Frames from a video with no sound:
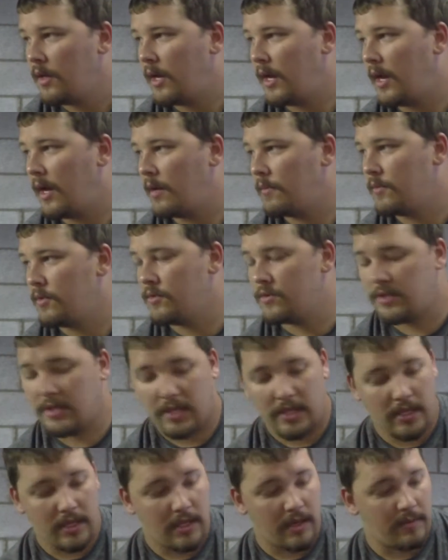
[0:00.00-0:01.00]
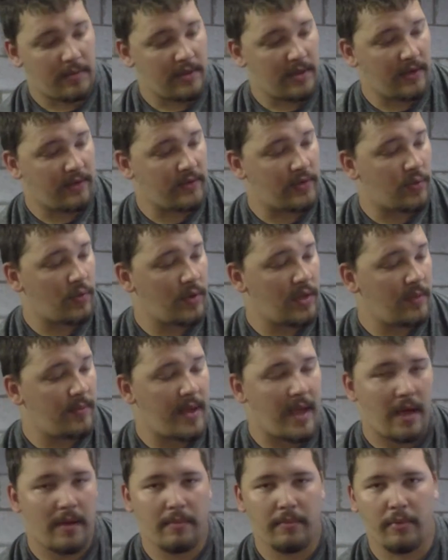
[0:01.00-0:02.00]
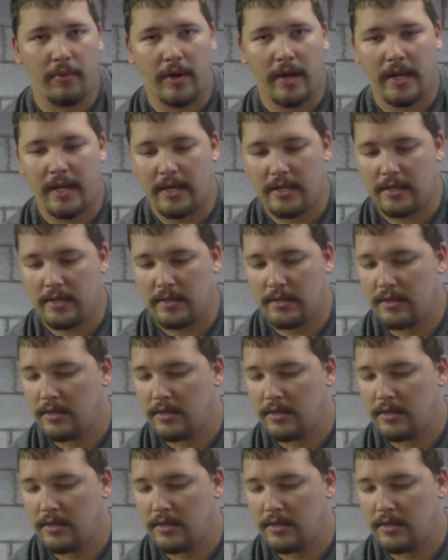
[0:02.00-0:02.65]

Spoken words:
I'm using, I believe, 20-pound braid